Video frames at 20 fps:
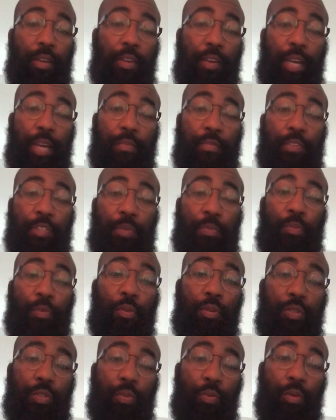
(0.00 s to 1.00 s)
You have a
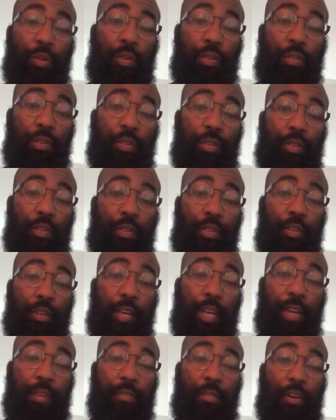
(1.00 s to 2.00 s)
sports world,
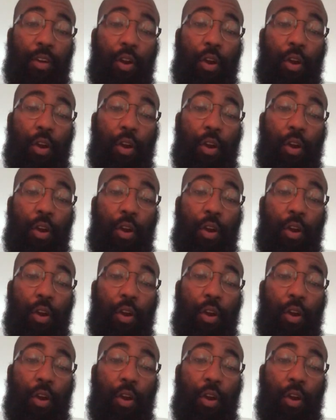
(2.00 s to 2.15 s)
you have an